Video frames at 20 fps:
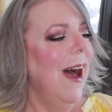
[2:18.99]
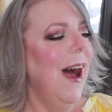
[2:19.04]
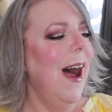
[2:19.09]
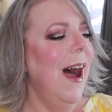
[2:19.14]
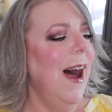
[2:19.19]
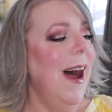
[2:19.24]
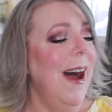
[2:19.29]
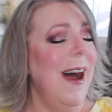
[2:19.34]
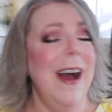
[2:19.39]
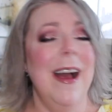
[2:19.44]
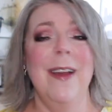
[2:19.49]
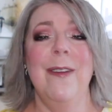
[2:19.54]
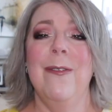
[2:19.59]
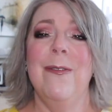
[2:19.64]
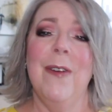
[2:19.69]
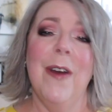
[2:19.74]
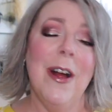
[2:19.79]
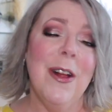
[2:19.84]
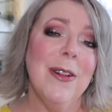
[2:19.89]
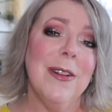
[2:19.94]
uh, i
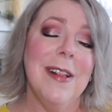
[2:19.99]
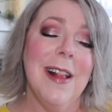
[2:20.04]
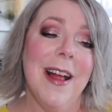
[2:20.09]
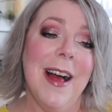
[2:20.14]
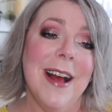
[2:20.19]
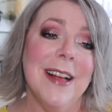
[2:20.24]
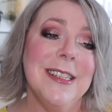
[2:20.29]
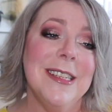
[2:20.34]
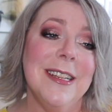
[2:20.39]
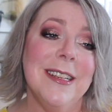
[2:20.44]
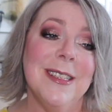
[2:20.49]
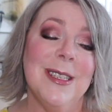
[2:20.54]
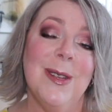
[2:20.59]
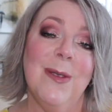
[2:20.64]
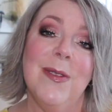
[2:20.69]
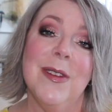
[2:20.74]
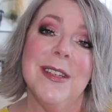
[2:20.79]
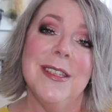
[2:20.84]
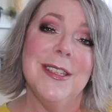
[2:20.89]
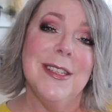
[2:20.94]
felt classy and
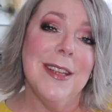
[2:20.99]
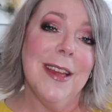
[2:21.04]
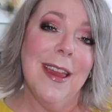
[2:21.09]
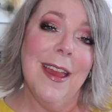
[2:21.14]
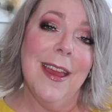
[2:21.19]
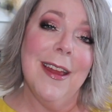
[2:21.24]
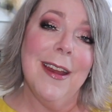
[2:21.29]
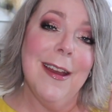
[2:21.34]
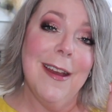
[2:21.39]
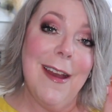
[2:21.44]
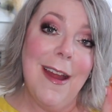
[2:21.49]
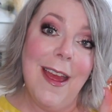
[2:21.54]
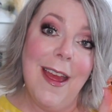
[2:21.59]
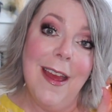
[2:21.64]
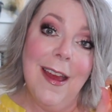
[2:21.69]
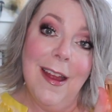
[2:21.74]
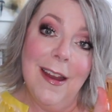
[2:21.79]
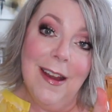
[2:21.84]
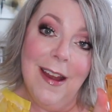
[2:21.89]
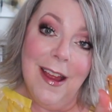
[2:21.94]
sophisticated
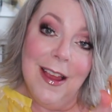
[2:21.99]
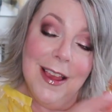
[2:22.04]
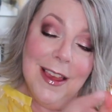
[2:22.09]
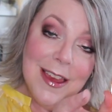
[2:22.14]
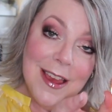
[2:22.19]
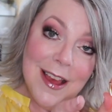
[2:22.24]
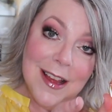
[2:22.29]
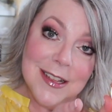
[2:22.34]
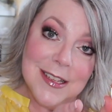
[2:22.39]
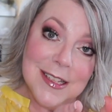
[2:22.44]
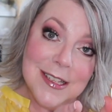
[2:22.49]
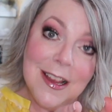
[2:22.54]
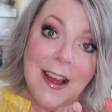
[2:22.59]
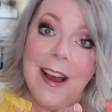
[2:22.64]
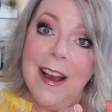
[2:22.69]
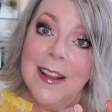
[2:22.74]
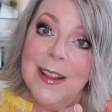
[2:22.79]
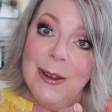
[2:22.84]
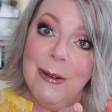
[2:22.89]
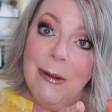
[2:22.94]
and yes
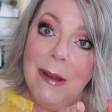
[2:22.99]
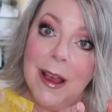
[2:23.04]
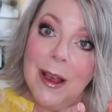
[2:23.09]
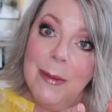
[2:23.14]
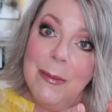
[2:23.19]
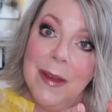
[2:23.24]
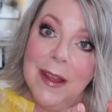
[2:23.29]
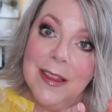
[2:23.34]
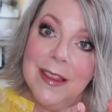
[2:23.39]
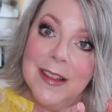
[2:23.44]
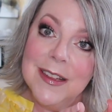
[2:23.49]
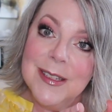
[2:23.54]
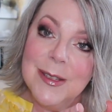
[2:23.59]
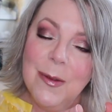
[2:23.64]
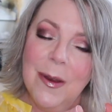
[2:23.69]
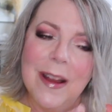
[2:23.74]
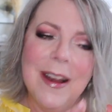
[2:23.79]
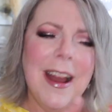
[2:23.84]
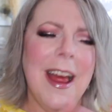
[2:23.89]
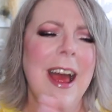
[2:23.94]
highly recommend this
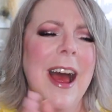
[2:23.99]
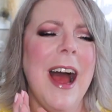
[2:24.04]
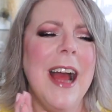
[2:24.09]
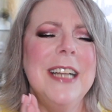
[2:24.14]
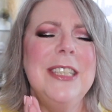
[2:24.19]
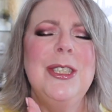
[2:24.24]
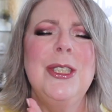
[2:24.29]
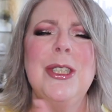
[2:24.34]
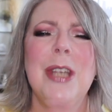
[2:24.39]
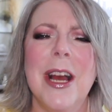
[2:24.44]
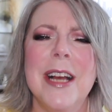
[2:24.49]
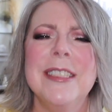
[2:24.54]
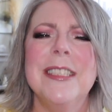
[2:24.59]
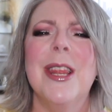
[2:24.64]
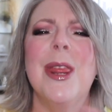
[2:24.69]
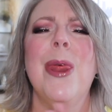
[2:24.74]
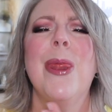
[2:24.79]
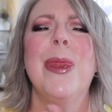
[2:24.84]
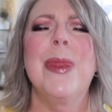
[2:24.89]
one i just